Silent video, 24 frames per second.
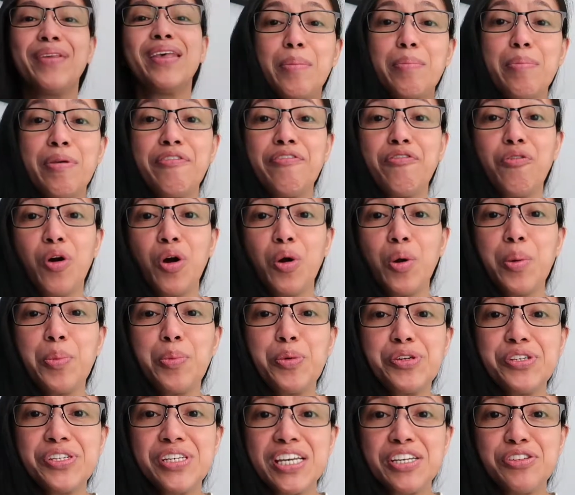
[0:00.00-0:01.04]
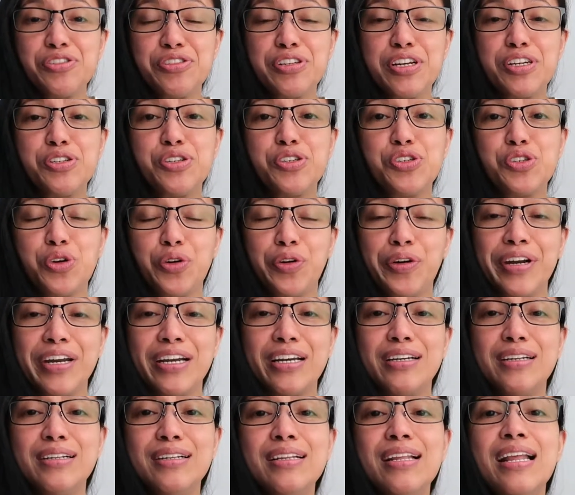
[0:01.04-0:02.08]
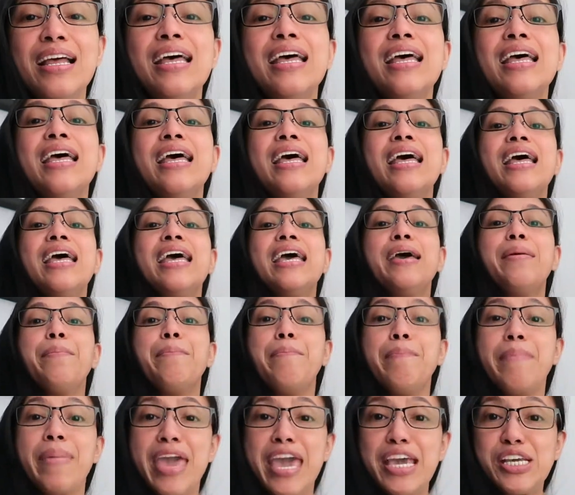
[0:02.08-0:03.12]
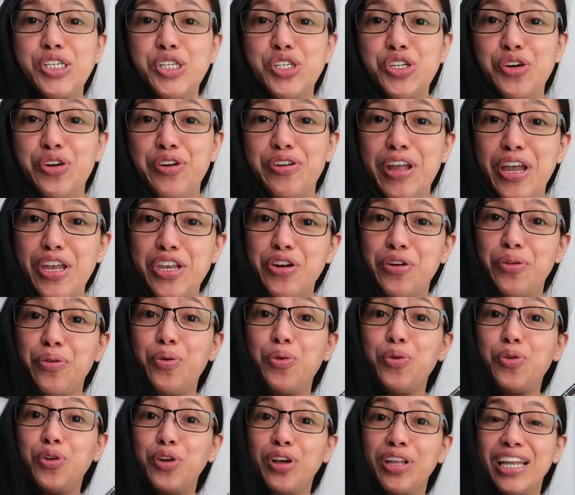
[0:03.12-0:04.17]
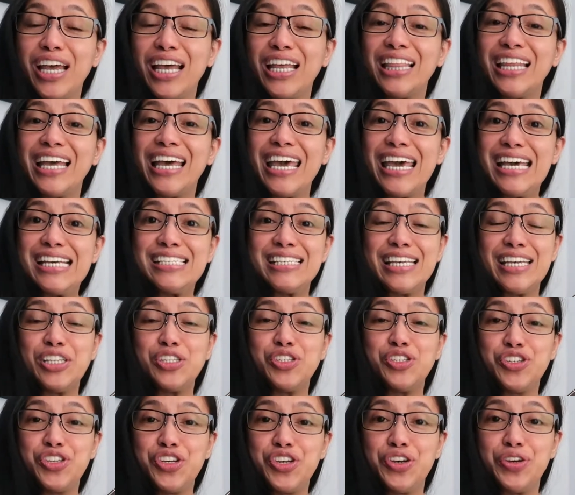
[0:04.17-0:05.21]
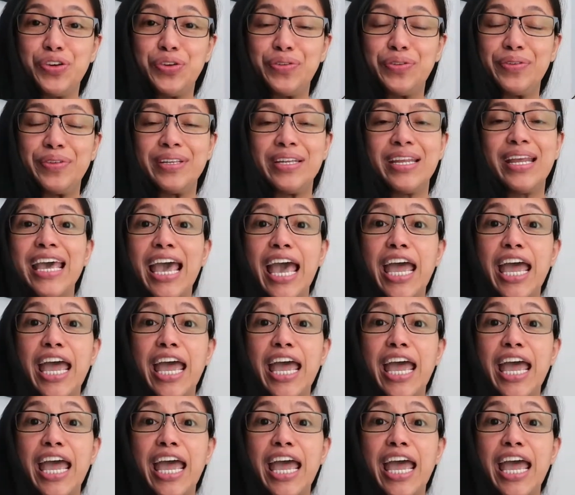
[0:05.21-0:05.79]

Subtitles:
Before we proceed to the tutorial, make sure that your ukulele is in tune.